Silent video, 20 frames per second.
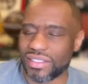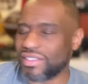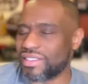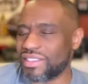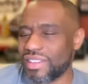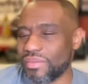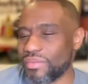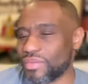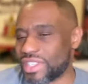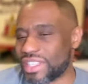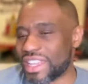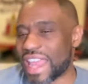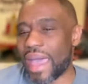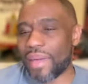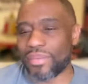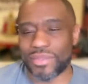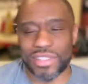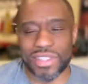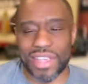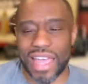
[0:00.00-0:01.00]
Something
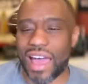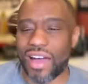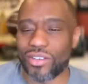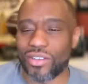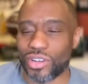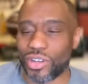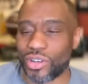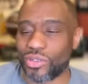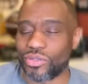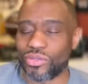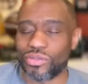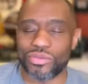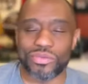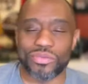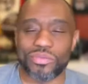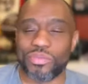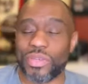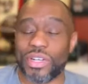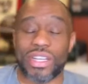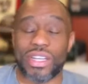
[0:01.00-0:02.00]
snapped. I don't know.
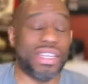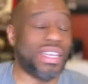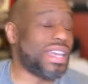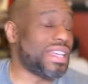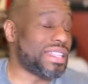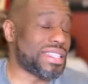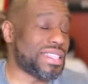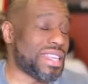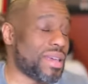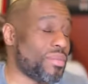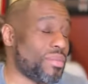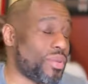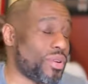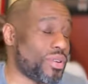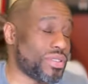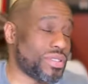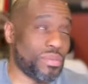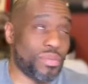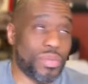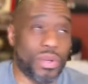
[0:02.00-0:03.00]
But he ain't the same
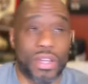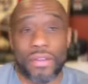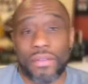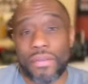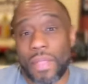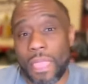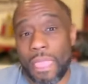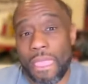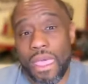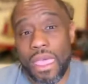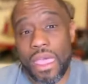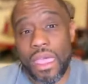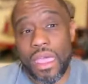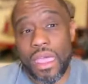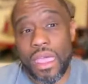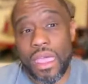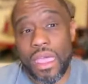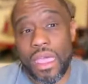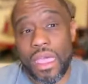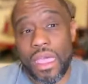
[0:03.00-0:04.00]
person. But
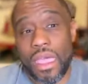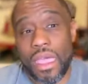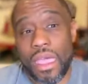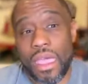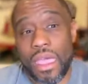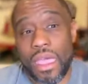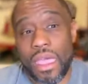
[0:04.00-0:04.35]
whatever.